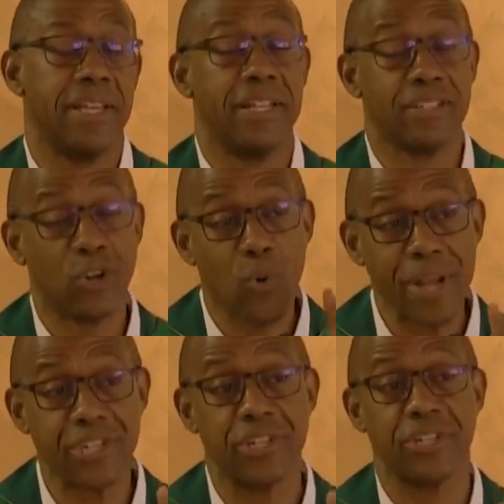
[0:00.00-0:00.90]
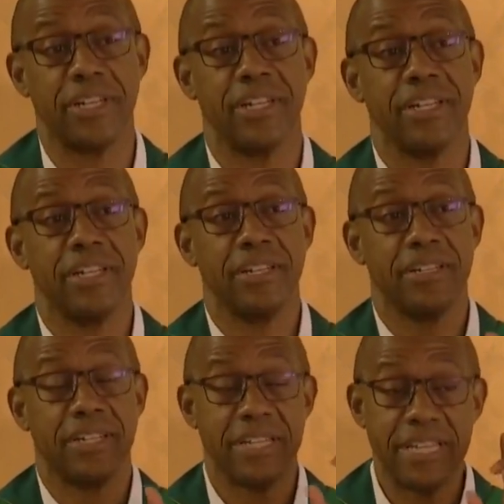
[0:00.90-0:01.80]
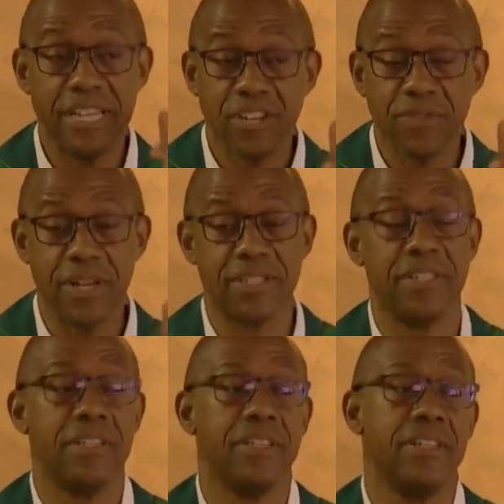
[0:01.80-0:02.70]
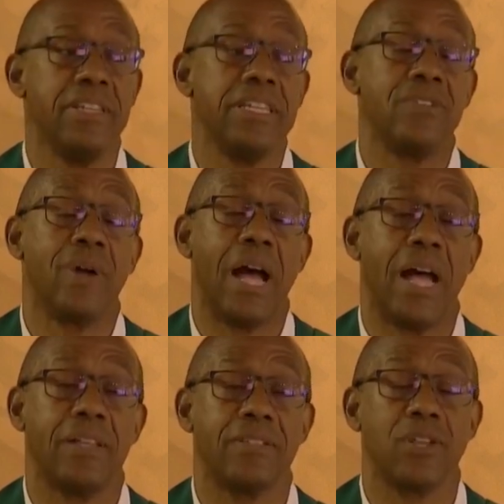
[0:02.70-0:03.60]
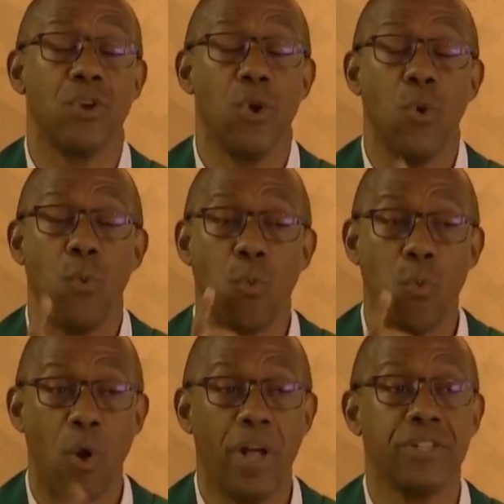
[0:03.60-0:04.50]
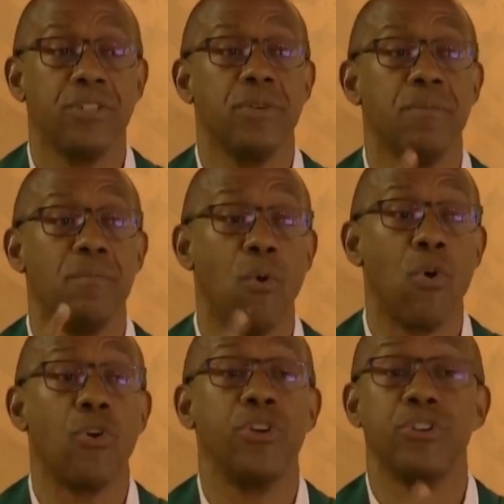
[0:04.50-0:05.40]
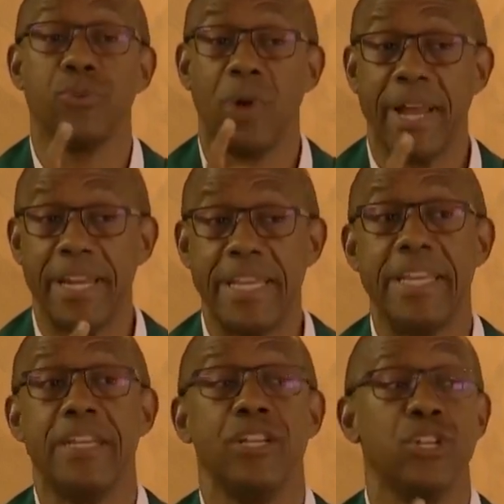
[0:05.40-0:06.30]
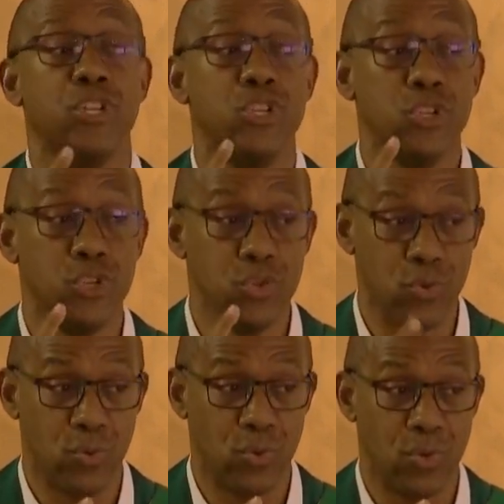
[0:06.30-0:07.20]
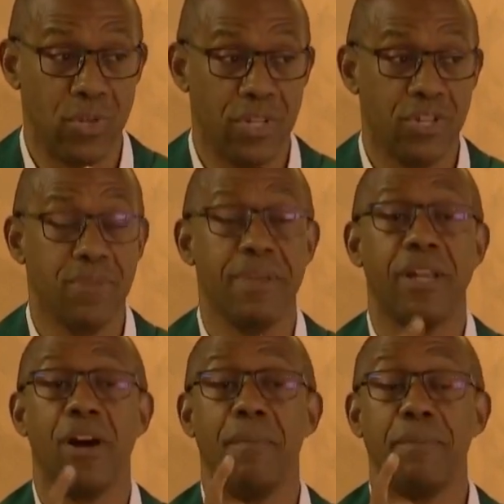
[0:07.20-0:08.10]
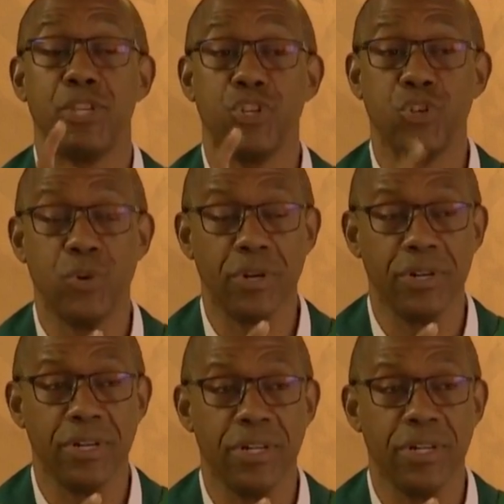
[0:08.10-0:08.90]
It's a question that each of us need to ask. What more do I need to do to become mature,